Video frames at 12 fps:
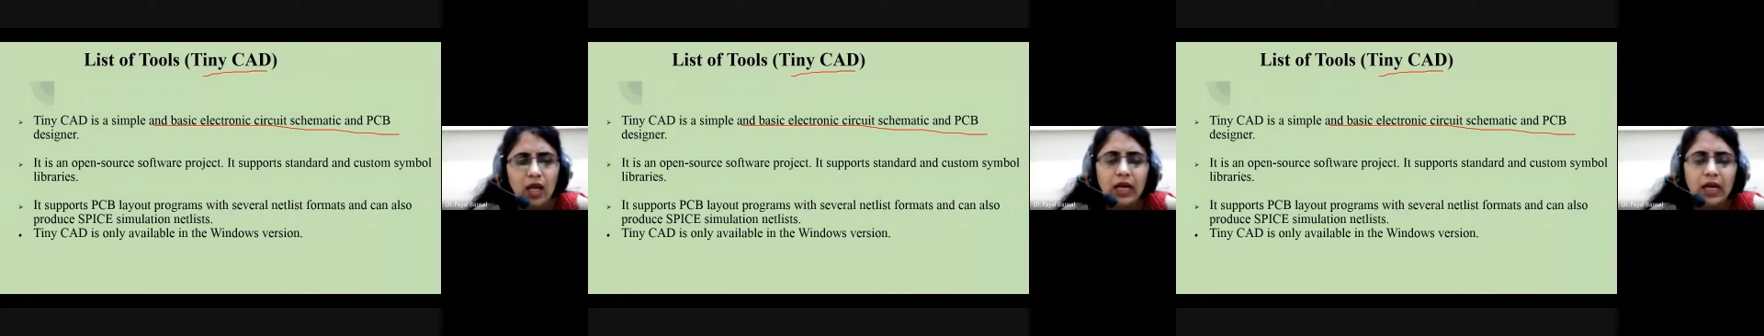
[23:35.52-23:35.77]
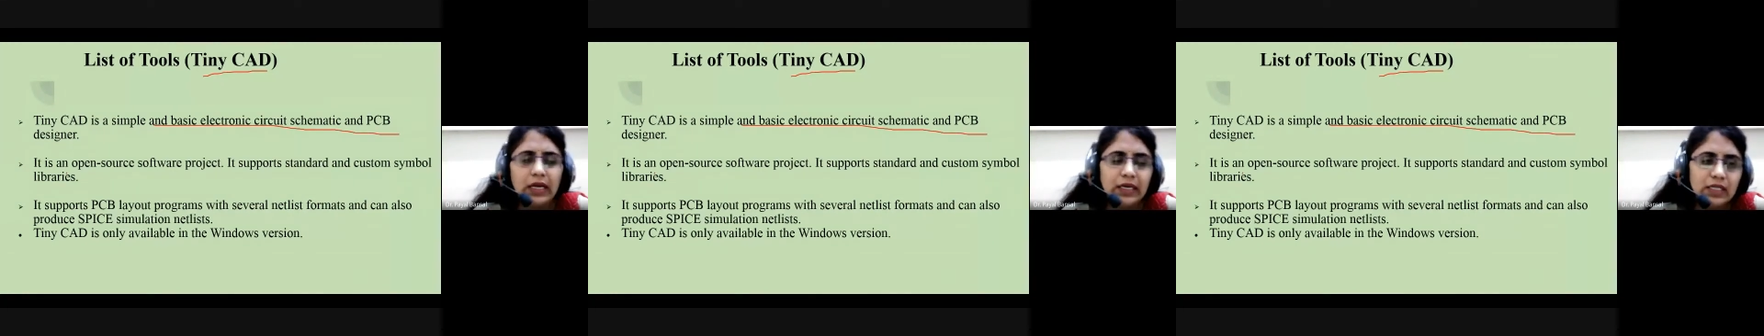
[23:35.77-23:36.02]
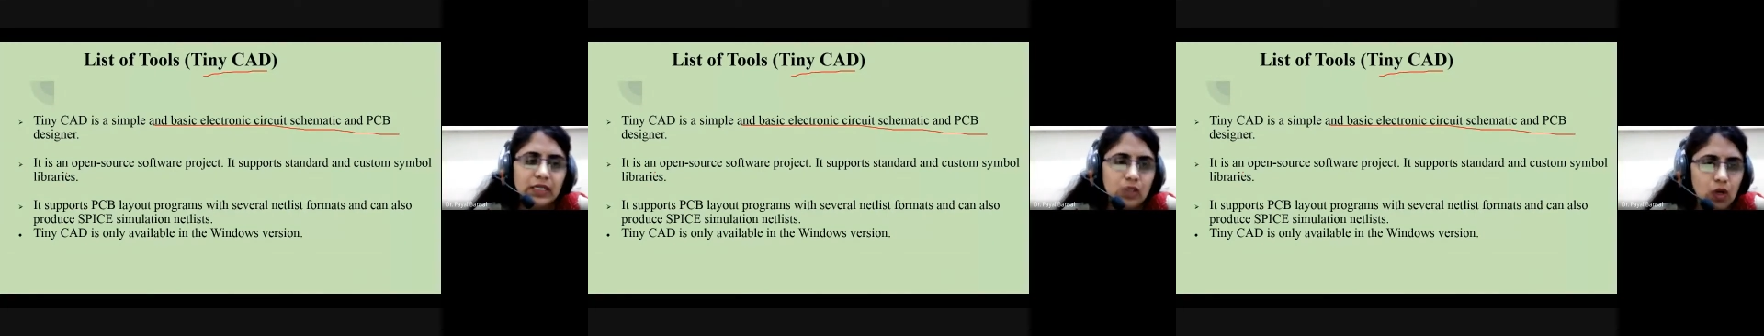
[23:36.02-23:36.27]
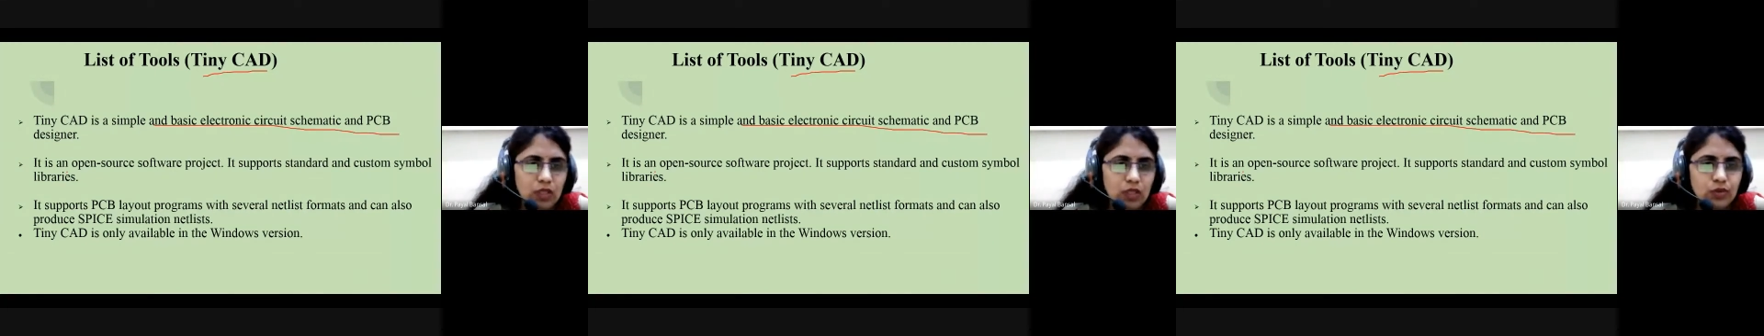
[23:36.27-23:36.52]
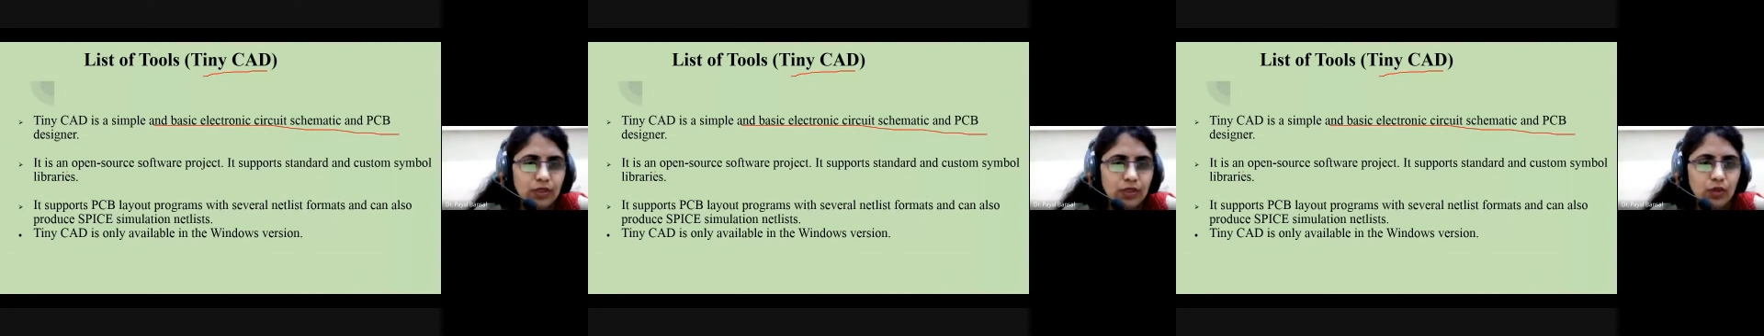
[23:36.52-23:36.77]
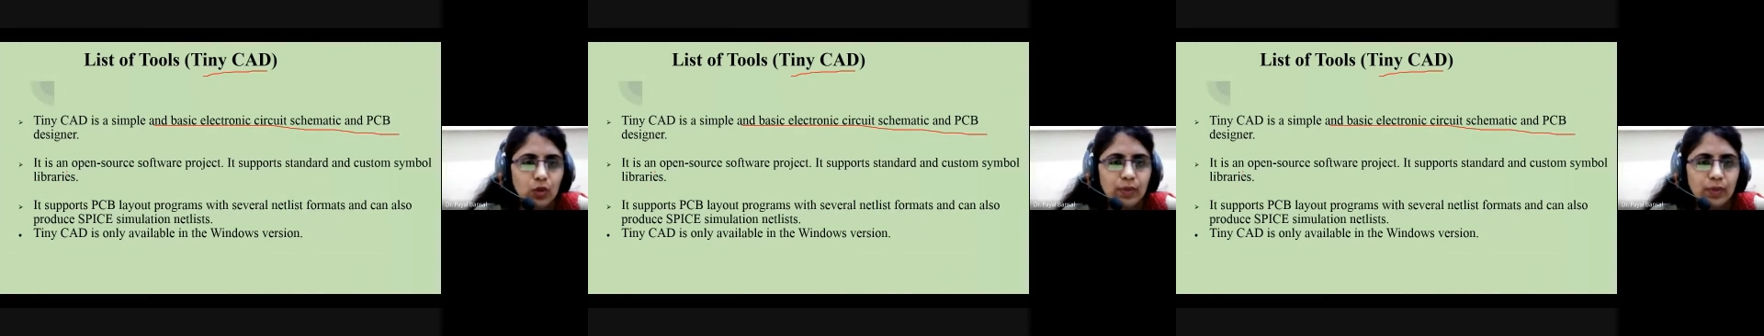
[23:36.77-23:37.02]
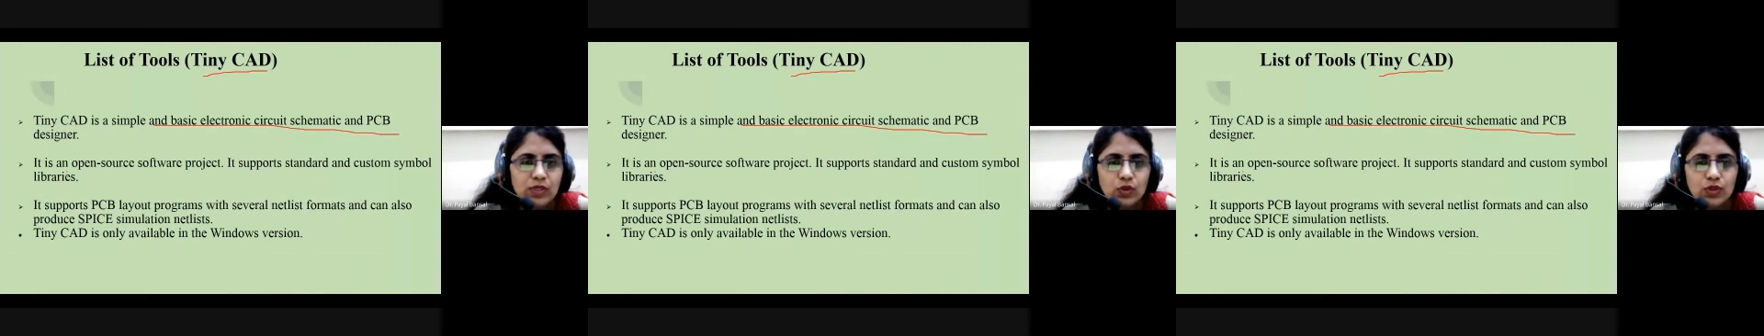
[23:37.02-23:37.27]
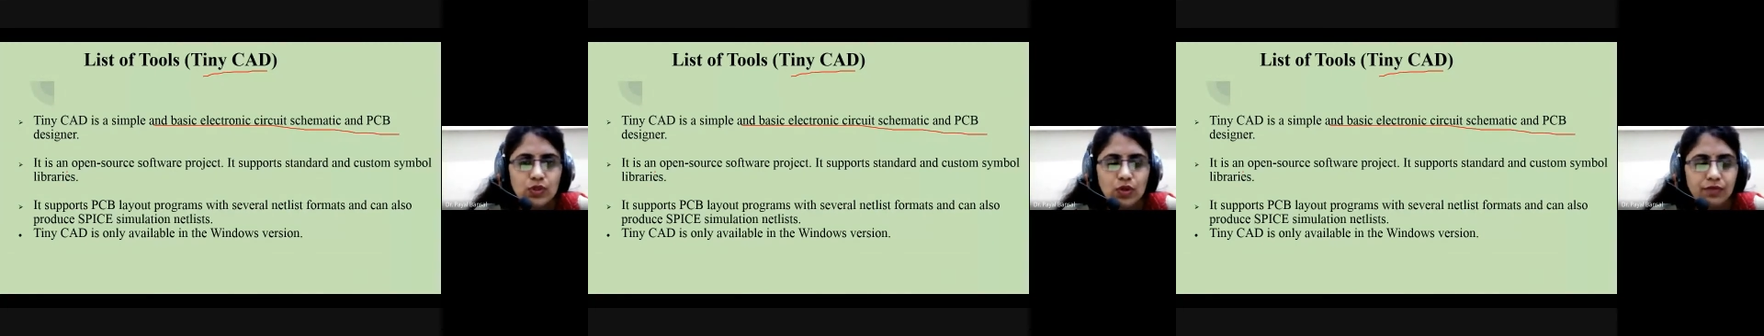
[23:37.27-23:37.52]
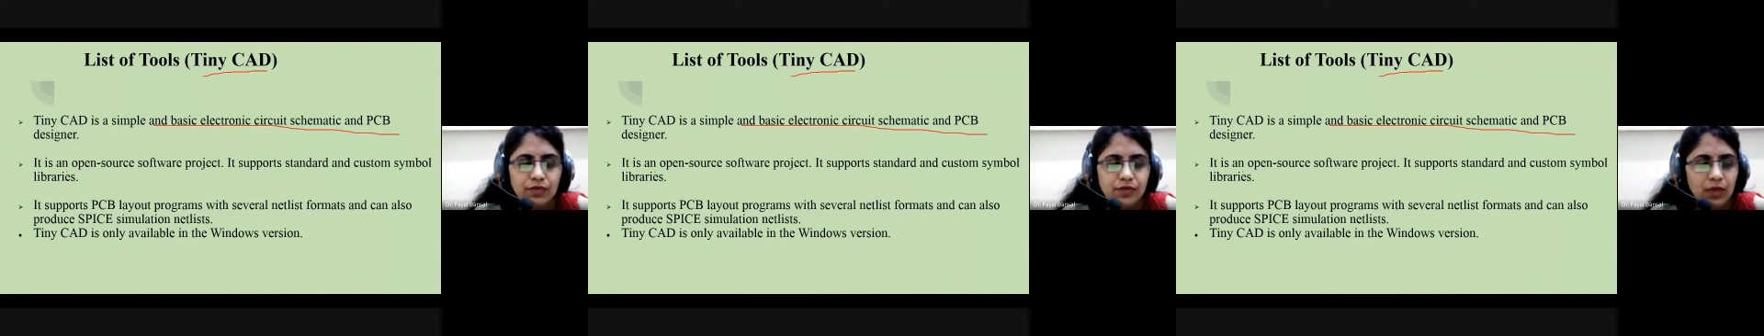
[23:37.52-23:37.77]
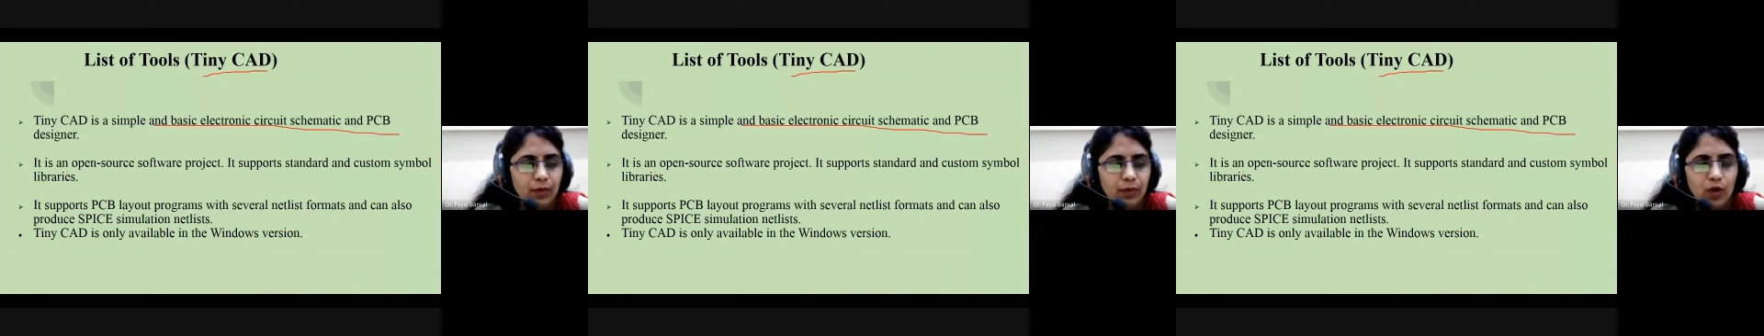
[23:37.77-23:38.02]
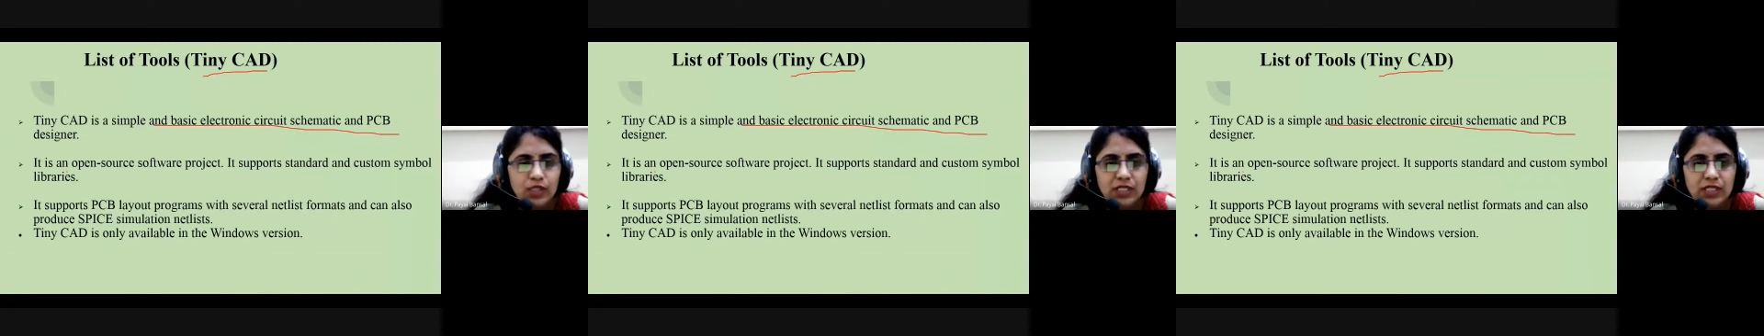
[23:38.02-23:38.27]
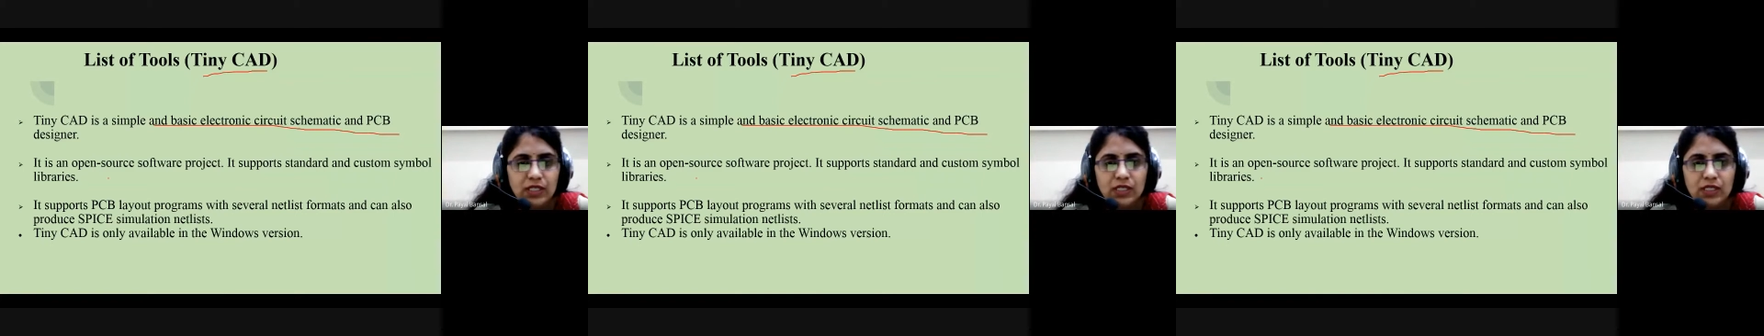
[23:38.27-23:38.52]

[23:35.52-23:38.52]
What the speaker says: It is also an open source software project.